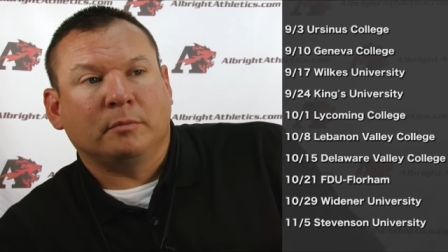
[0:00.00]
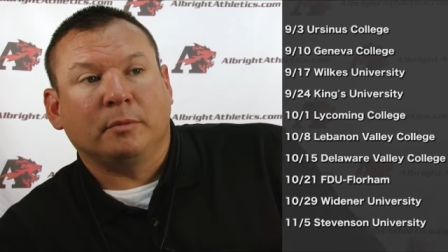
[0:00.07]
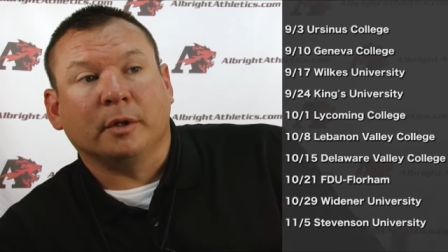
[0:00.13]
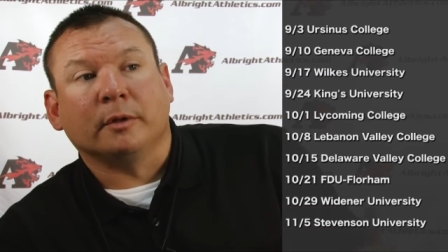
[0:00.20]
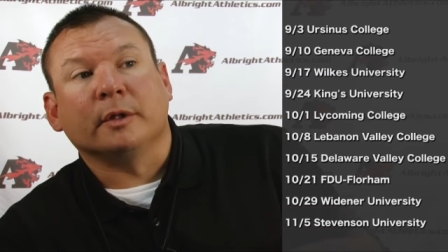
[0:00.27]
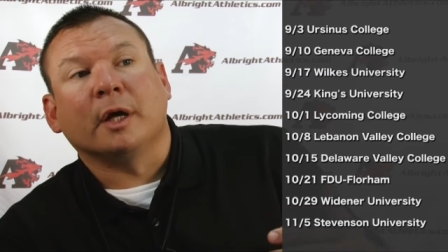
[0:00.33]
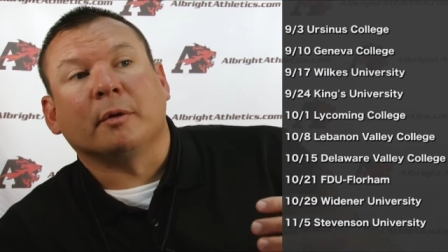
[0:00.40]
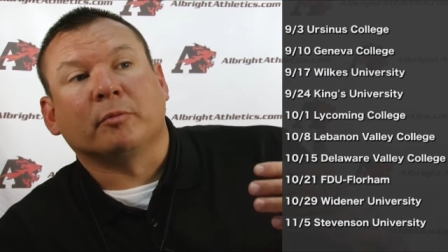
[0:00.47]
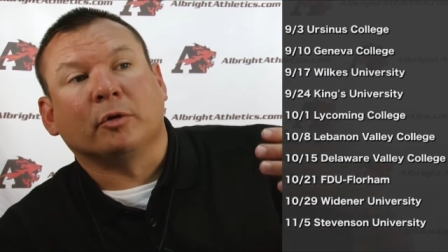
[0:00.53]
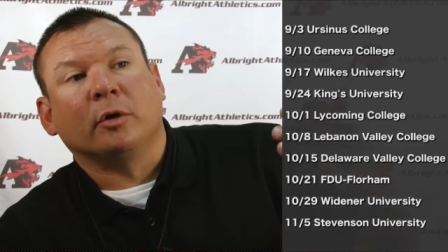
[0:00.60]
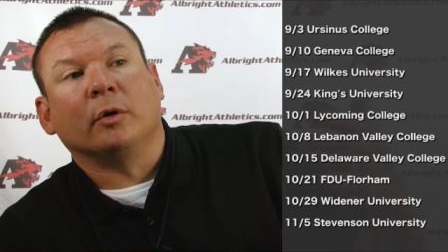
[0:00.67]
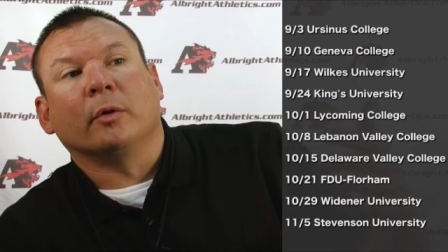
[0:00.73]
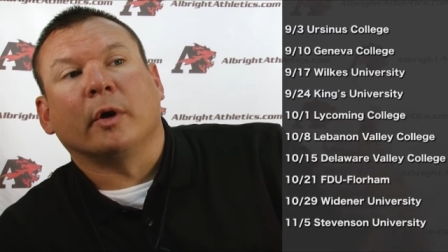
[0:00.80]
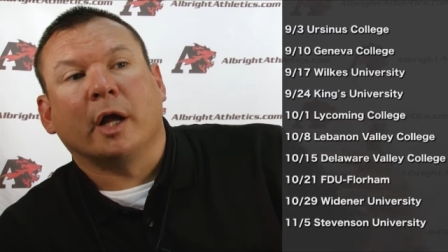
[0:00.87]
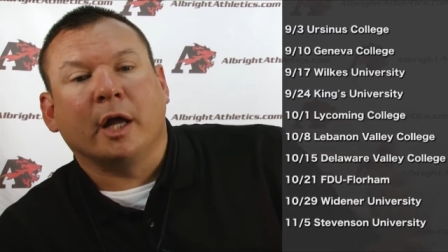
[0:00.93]
build that
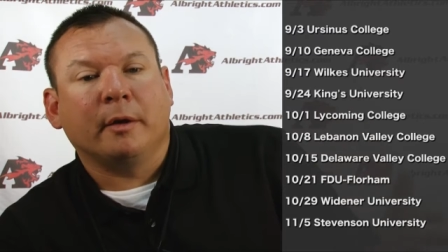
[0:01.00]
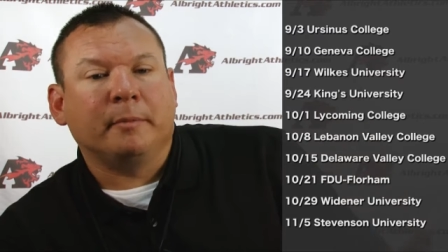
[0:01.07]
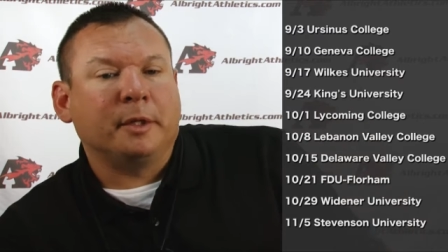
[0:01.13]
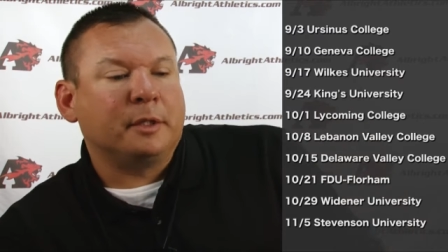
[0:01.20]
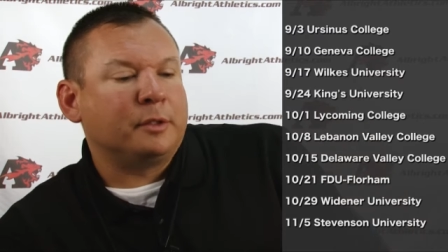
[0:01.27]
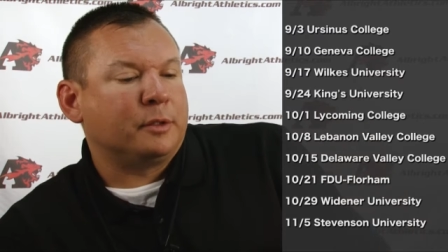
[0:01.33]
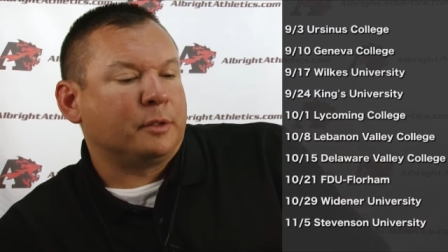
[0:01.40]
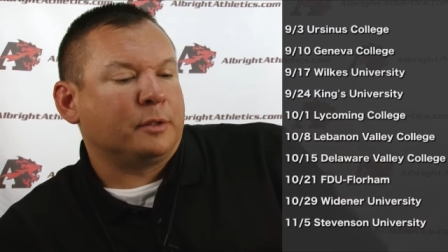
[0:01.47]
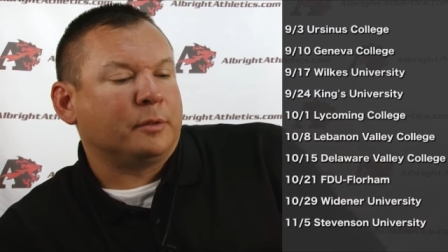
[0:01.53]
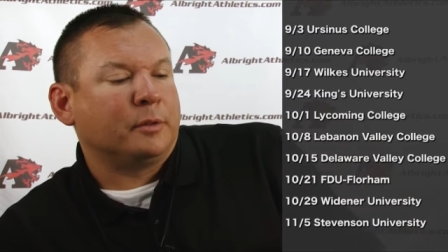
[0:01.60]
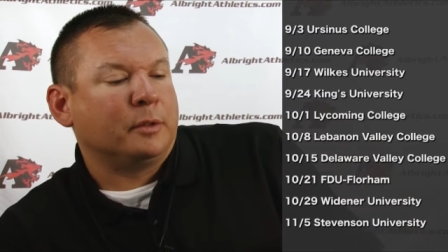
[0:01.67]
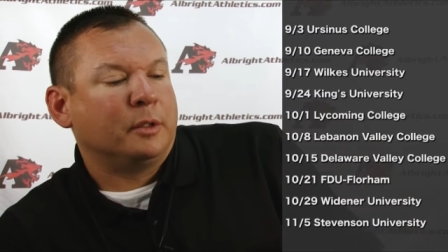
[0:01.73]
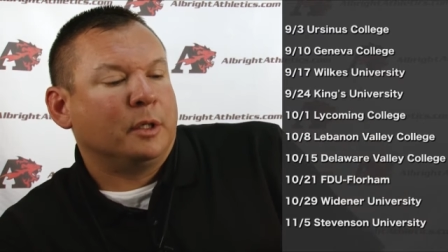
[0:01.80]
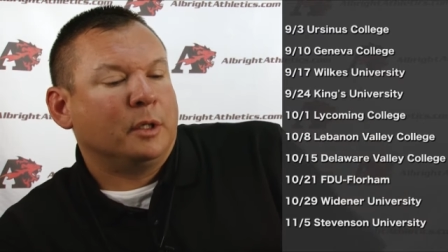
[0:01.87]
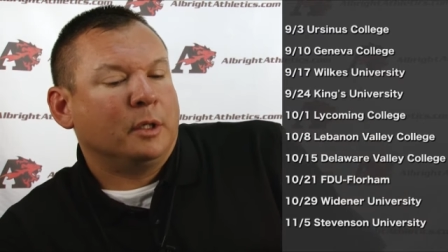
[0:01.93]
program
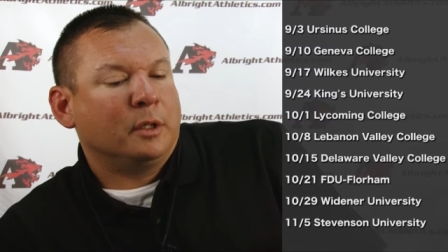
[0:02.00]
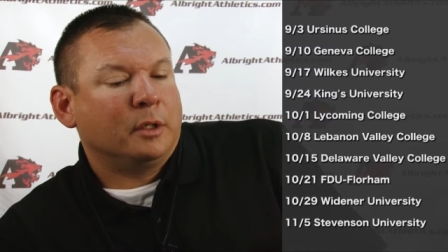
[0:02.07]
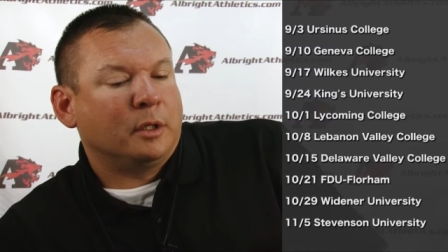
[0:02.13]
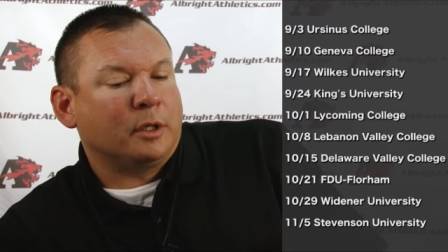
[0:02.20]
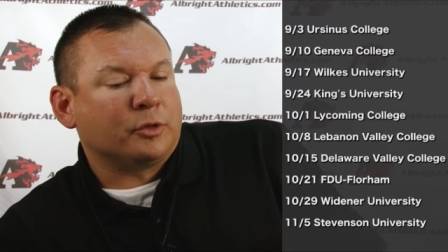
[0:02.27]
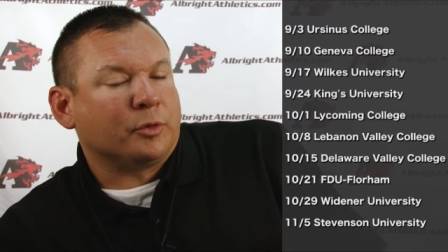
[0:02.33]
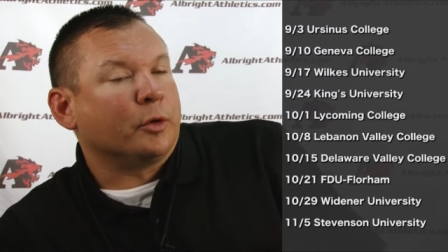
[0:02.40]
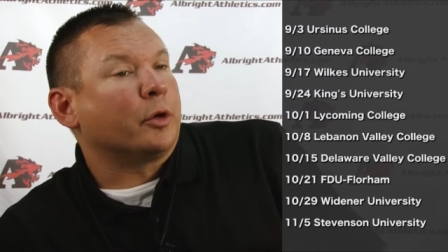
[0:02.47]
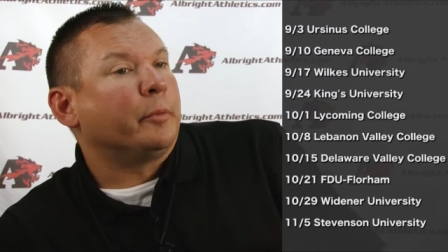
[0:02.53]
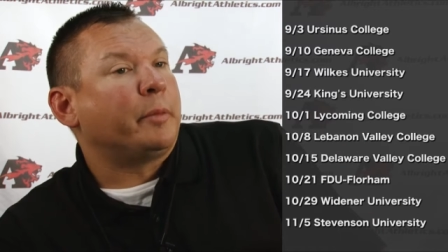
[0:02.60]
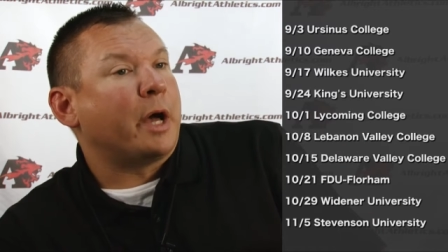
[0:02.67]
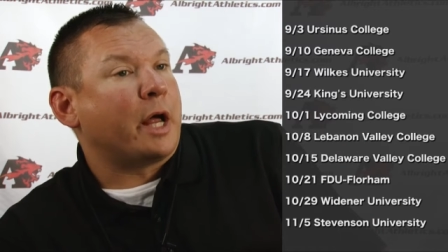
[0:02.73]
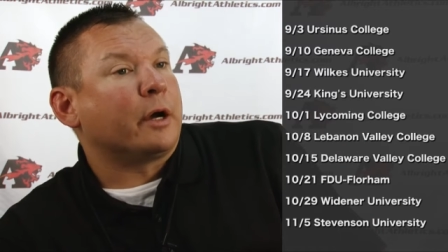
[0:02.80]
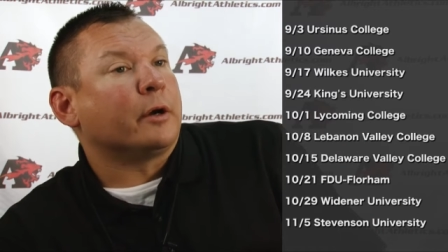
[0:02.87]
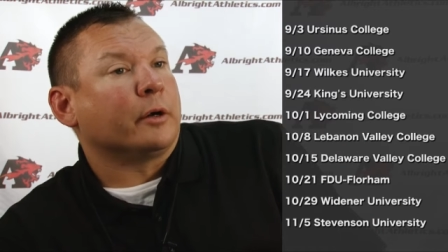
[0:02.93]
into a true
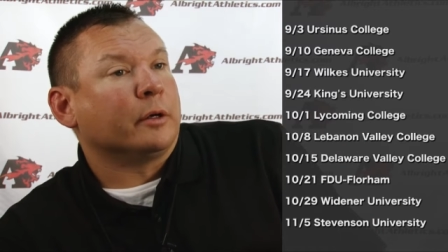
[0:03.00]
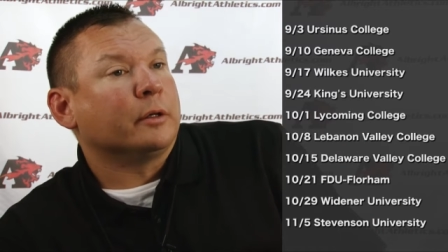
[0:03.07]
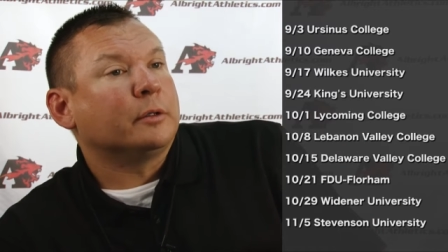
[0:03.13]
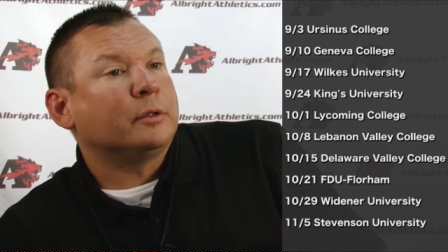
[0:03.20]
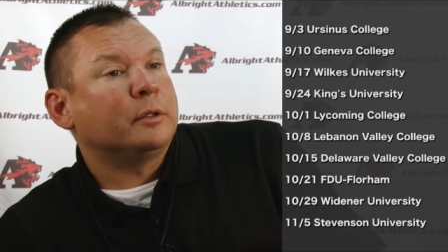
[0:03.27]
competitor.